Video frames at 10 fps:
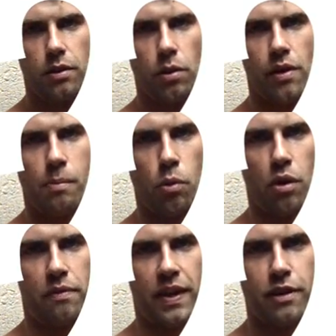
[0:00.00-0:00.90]
Where are the
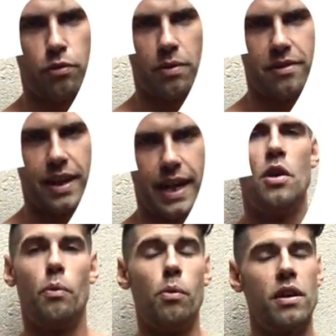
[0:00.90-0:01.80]
more advanced ones
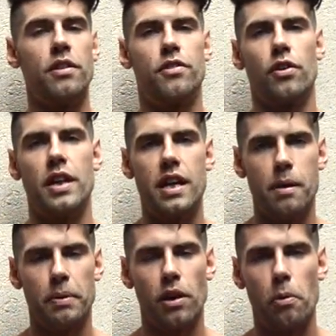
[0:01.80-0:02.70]
at? We wanted to turn the heat
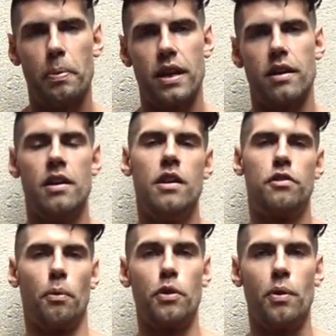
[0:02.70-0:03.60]
up a little bit,
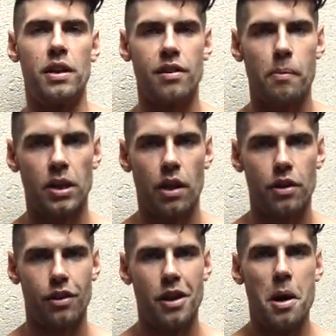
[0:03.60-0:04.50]
so we're doing a double
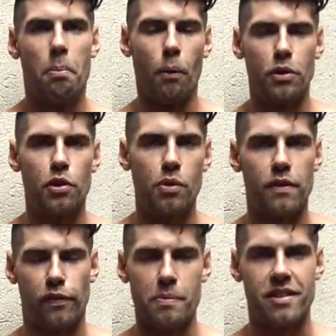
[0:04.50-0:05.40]
under, but we're doing
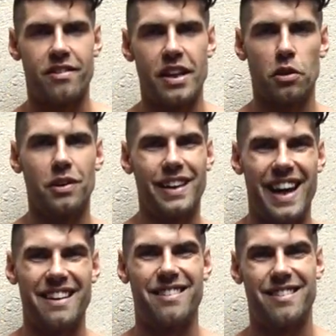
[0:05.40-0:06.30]
it from the single
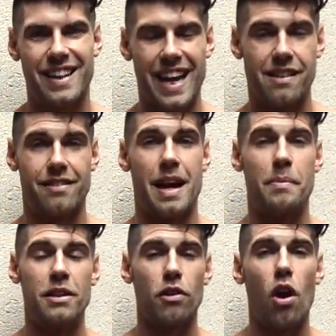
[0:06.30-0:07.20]
leg stance. That
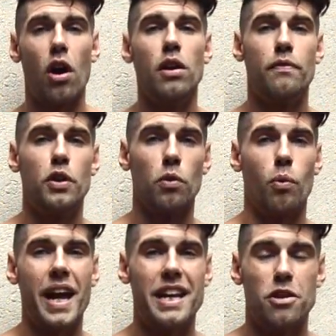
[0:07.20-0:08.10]
means all of your
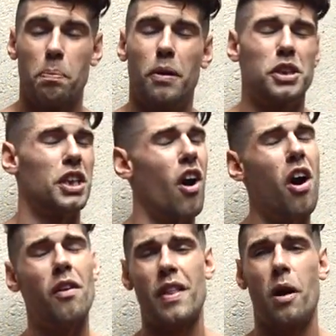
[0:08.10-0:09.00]
weight, you're pushing
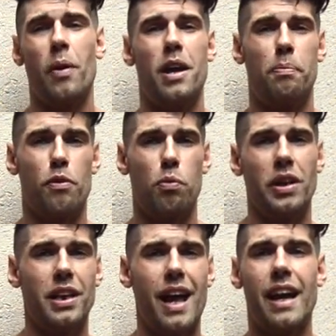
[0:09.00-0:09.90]
all of that weight up with
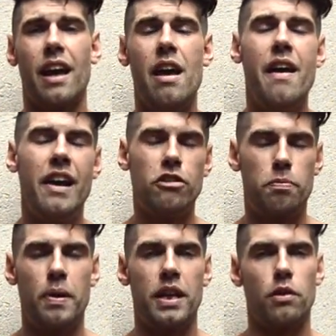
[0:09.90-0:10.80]
one leg and
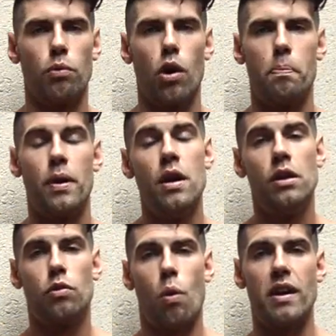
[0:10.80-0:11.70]
spinning the rope
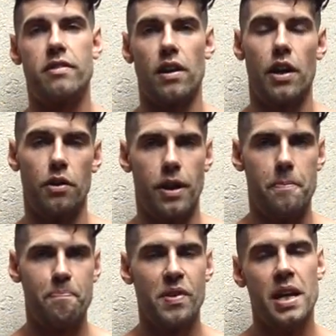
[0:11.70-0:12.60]
twice under it.